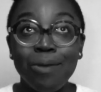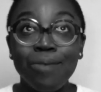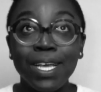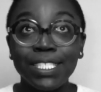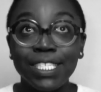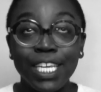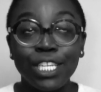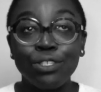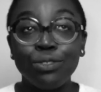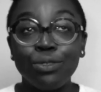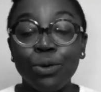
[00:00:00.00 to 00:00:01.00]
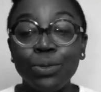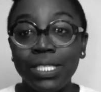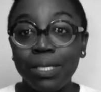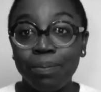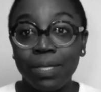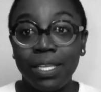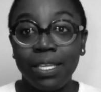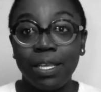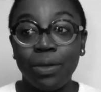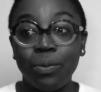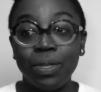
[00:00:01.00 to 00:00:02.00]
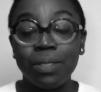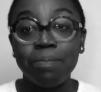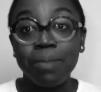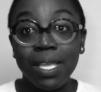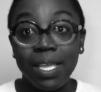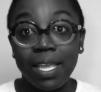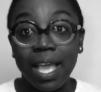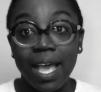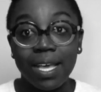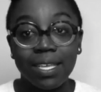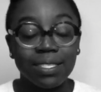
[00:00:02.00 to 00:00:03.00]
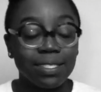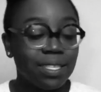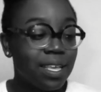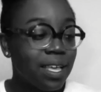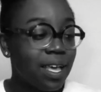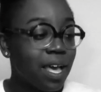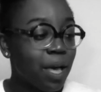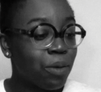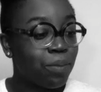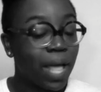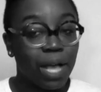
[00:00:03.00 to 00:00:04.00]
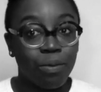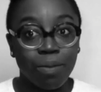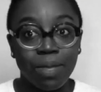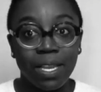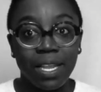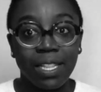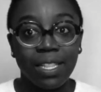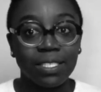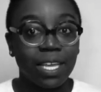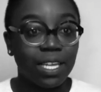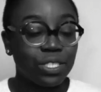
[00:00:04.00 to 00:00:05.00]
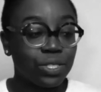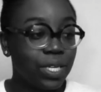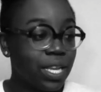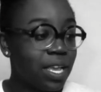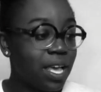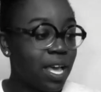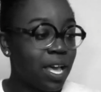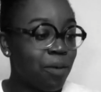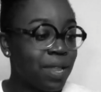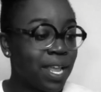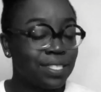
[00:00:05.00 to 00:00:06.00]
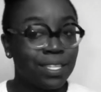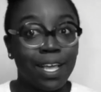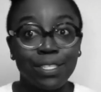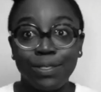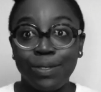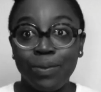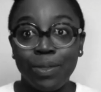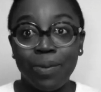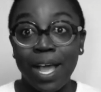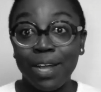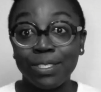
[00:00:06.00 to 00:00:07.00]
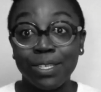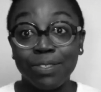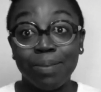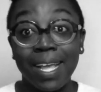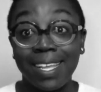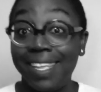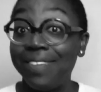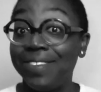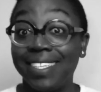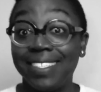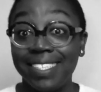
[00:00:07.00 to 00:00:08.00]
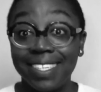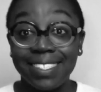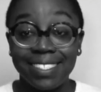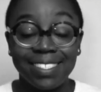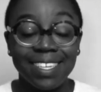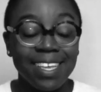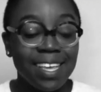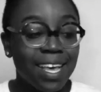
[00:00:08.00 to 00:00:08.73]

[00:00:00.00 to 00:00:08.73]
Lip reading: resonates so deeply with me as a Black woman in this country, and has a lot to do with why Ourselves Black even exists.